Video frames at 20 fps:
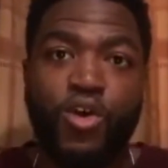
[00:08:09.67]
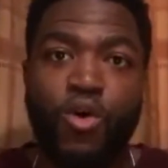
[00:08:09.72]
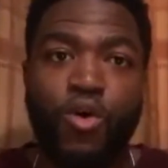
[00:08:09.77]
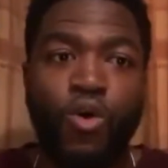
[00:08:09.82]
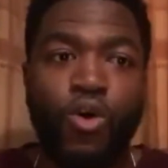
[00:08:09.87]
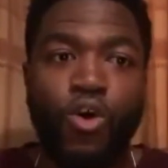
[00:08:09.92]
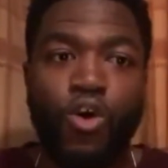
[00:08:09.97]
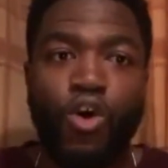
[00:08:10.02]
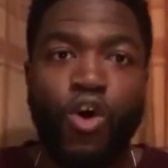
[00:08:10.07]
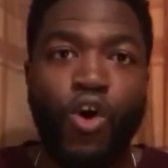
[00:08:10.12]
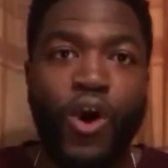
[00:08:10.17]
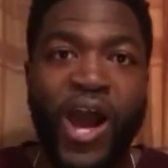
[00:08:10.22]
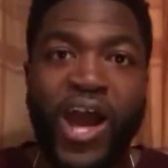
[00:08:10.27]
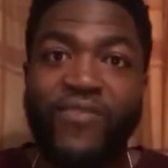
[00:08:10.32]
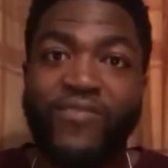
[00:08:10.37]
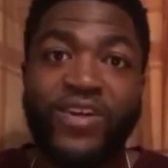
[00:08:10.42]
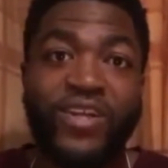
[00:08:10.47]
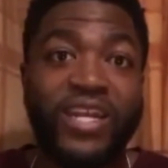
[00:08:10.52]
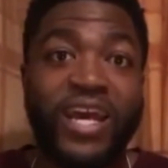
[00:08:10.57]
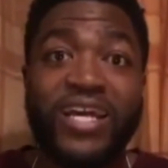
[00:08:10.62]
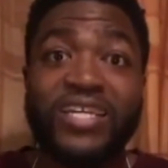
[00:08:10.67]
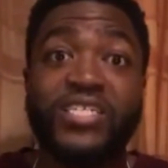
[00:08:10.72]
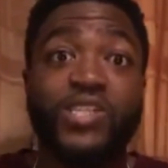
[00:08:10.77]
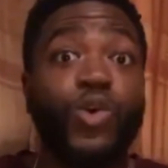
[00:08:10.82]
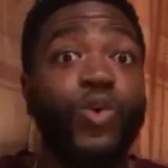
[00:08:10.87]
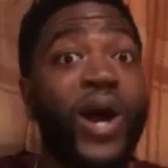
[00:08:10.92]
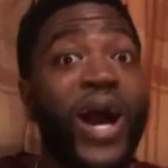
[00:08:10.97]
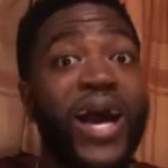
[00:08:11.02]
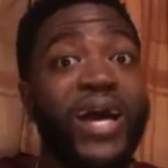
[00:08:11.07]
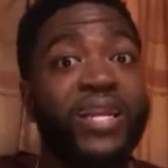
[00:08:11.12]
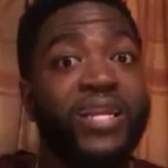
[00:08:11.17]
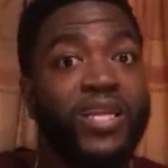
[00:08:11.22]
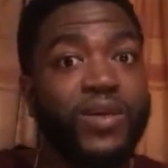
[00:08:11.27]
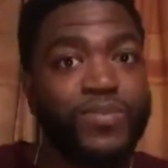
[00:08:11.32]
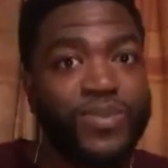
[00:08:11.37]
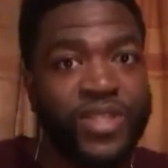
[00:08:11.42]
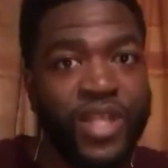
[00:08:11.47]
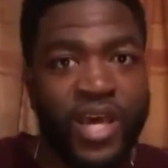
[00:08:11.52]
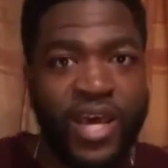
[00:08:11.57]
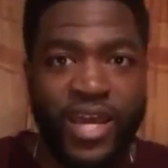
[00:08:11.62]
or having nice little
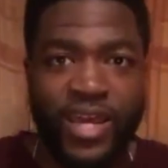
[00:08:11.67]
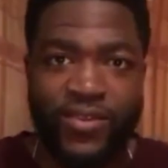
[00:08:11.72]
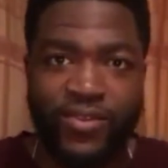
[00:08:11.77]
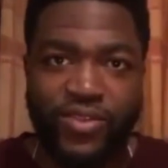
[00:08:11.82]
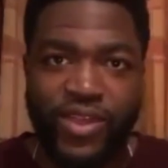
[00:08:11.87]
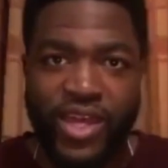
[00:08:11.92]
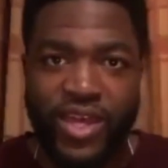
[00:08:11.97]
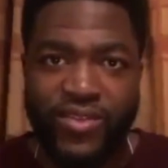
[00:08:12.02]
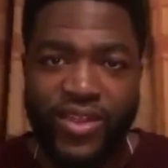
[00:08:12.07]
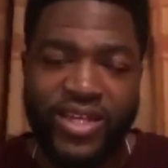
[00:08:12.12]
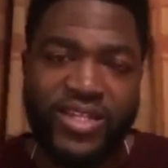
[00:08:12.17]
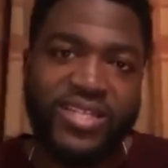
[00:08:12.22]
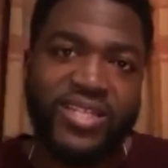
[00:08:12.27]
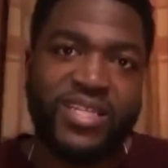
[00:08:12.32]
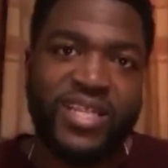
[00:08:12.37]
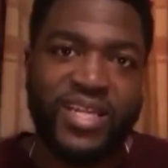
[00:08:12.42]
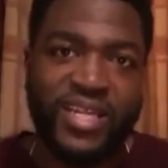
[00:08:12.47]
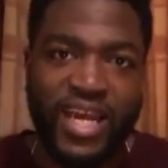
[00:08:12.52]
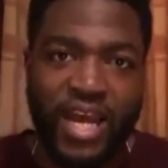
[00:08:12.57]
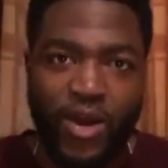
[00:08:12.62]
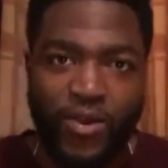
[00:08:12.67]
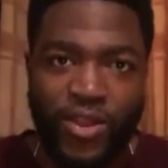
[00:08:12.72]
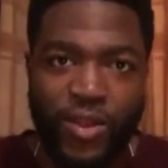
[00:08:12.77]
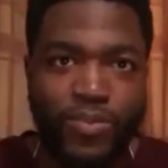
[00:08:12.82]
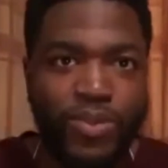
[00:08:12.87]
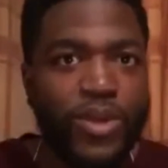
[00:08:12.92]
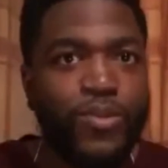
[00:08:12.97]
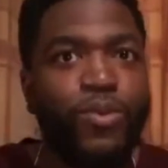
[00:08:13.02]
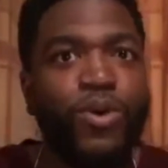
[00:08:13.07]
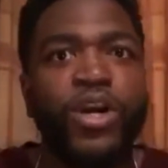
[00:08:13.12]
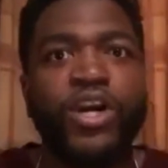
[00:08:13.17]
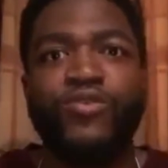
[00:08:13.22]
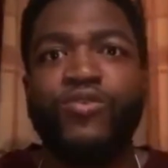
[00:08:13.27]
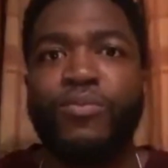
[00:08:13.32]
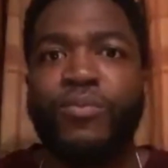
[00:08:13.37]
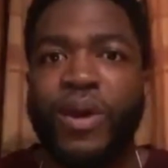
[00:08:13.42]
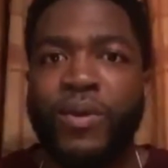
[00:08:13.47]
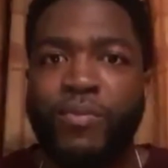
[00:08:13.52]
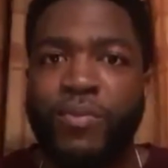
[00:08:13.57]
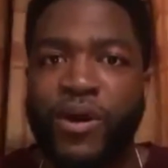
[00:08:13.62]
ad-libs that are in there that stick out that people can
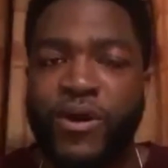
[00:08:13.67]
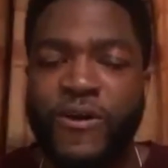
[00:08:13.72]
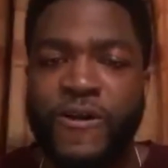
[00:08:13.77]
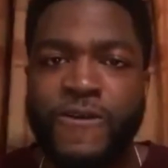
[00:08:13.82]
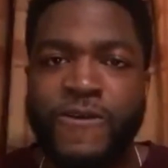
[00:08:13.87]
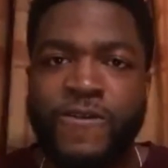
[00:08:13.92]
remember.